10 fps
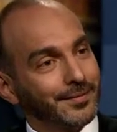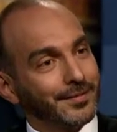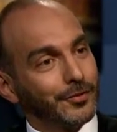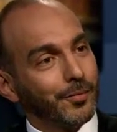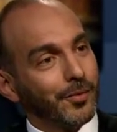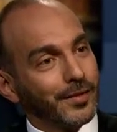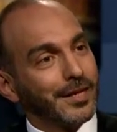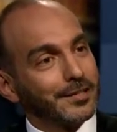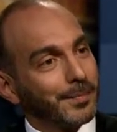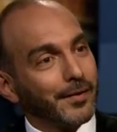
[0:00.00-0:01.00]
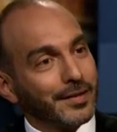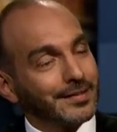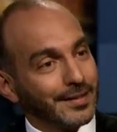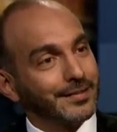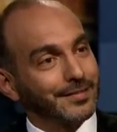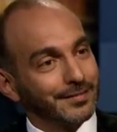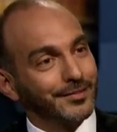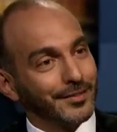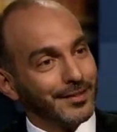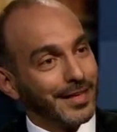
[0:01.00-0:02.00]
some of their experiences,
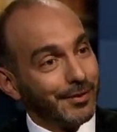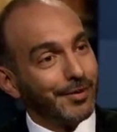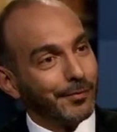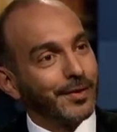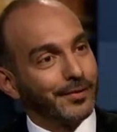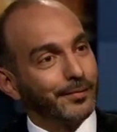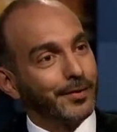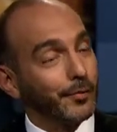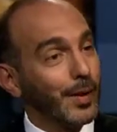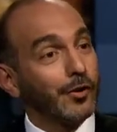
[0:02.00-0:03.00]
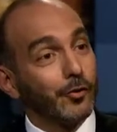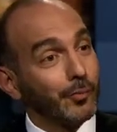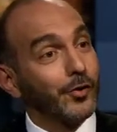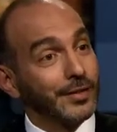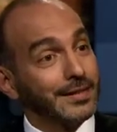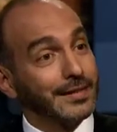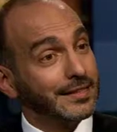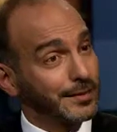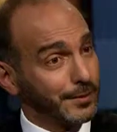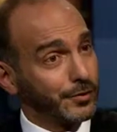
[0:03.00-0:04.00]
you see, living with, with one or more
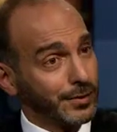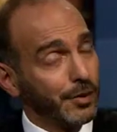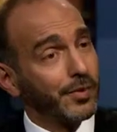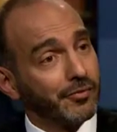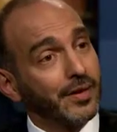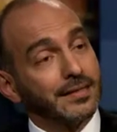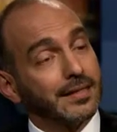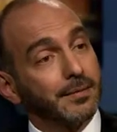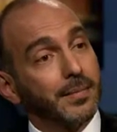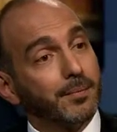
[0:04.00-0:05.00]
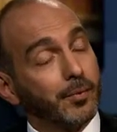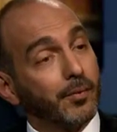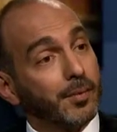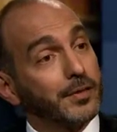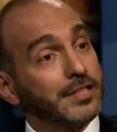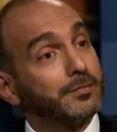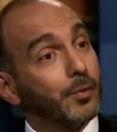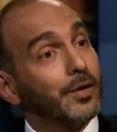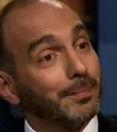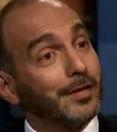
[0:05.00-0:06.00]
diseases, because now we are facing a big problem, which is
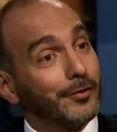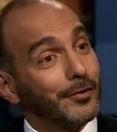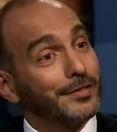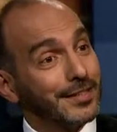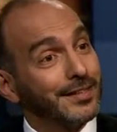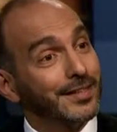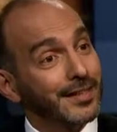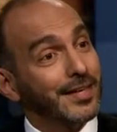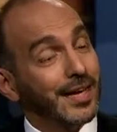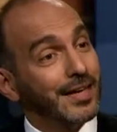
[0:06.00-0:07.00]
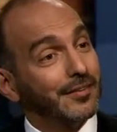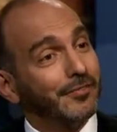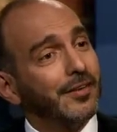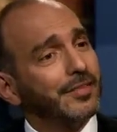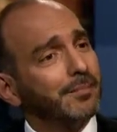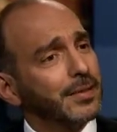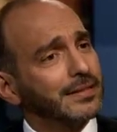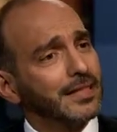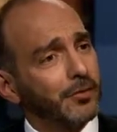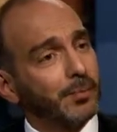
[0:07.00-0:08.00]
polypathology.
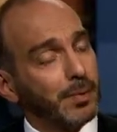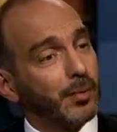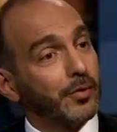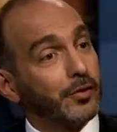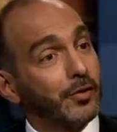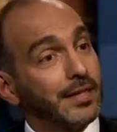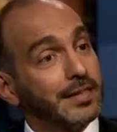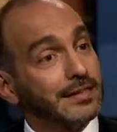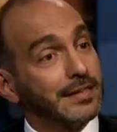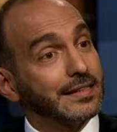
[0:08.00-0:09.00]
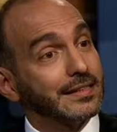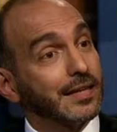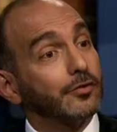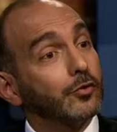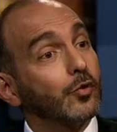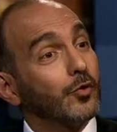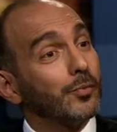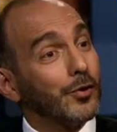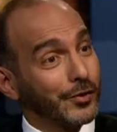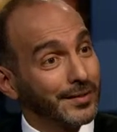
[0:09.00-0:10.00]
50% of people with chronic diseases have two or
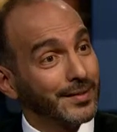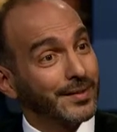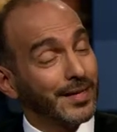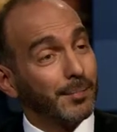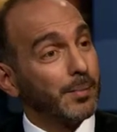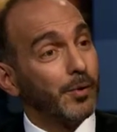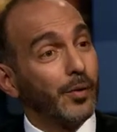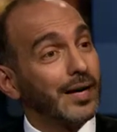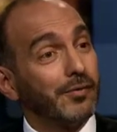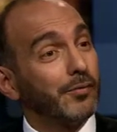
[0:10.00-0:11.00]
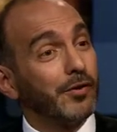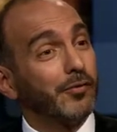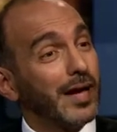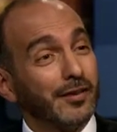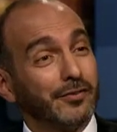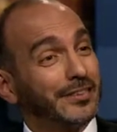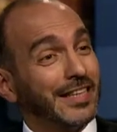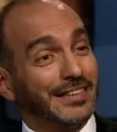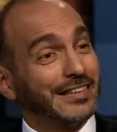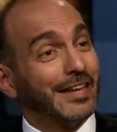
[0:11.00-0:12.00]
more. There are people who are living with five,
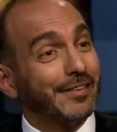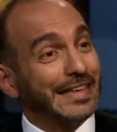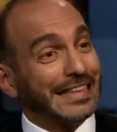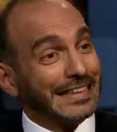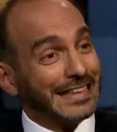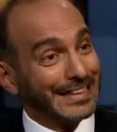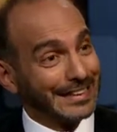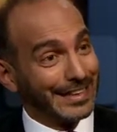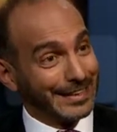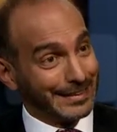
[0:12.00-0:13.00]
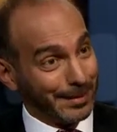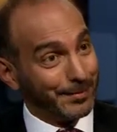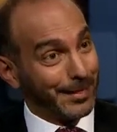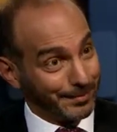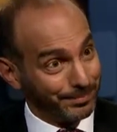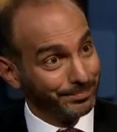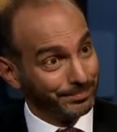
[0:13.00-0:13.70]
six, seven diseases at the same time.